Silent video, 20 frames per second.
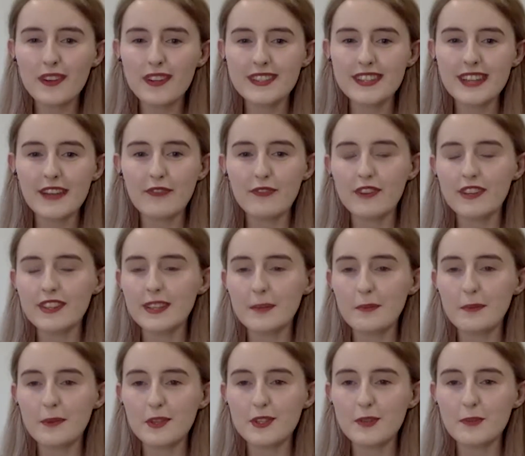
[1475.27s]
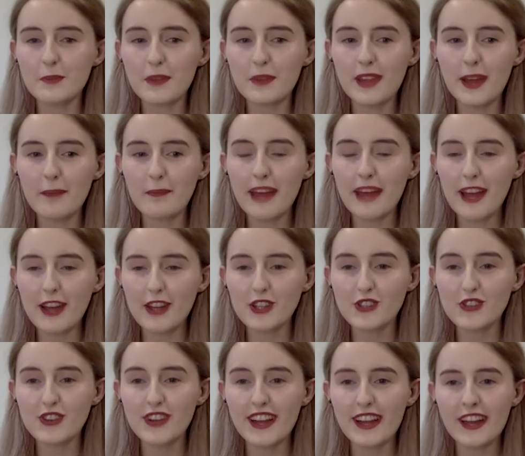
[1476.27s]
And say, for example, someone like
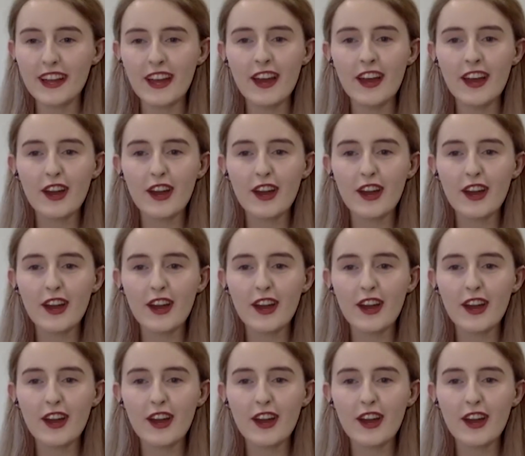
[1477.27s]
Piastri,